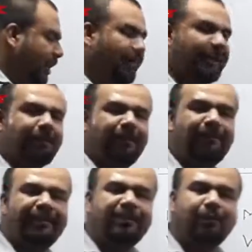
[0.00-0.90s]
double
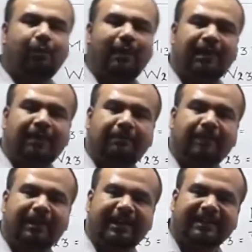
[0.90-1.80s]
perfect square
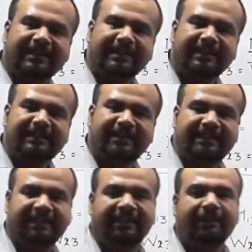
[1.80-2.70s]
number is
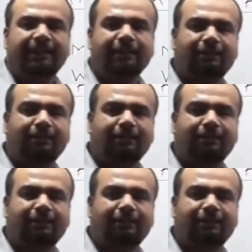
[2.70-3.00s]
16.